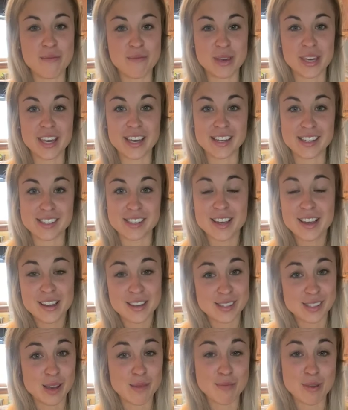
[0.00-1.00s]
because
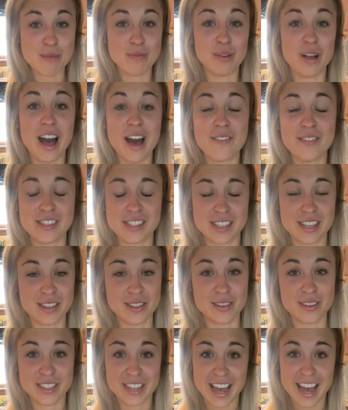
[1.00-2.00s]
some people haven't seen
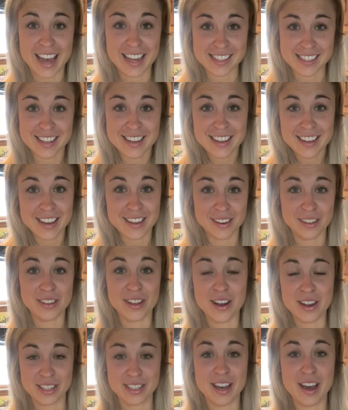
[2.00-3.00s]
their dads in a
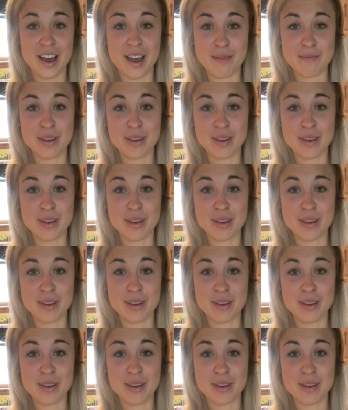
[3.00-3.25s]
long time.